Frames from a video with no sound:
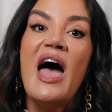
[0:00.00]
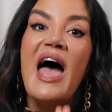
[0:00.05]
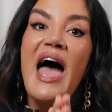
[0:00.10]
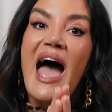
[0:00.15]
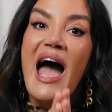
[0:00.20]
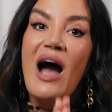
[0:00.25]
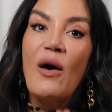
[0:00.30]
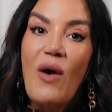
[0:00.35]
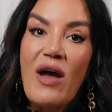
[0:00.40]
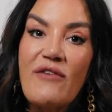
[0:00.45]

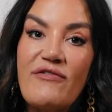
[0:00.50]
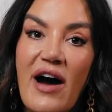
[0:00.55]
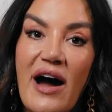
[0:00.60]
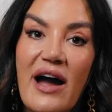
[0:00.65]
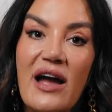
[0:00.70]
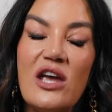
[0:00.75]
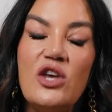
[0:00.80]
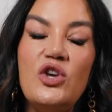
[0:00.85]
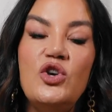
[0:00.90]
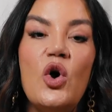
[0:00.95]
However,
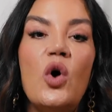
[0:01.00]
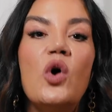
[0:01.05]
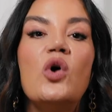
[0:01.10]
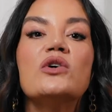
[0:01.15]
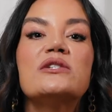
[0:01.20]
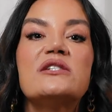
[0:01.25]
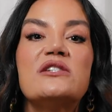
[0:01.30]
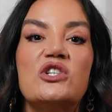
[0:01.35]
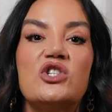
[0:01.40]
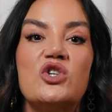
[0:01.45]
your
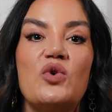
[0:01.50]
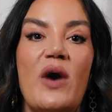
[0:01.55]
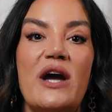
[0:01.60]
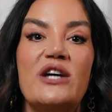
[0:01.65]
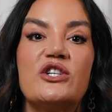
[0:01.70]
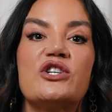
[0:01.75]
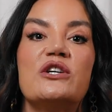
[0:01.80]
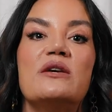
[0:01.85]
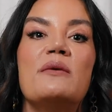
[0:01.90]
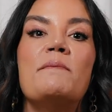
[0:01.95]

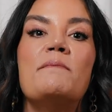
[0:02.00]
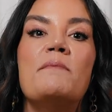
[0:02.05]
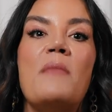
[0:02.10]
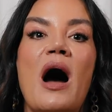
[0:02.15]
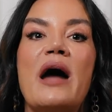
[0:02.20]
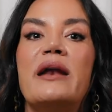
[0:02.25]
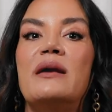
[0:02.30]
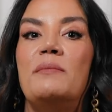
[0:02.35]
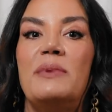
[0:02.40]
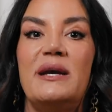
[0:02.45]
situation
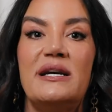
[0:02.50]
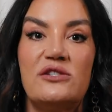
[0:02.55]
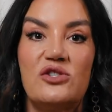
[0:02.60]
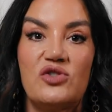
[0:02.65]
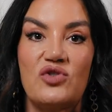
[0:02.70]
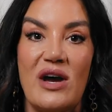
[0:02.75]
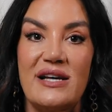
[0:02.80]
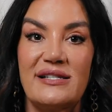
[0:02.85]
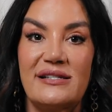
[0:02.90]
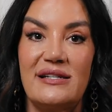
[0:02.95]
mightn't be as
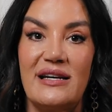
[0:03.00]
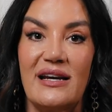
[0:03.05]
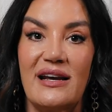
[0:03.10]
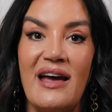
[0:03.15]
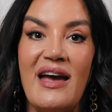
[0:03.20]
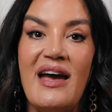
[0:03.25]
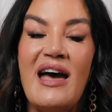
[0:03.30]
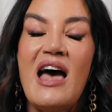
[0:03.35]
drastic.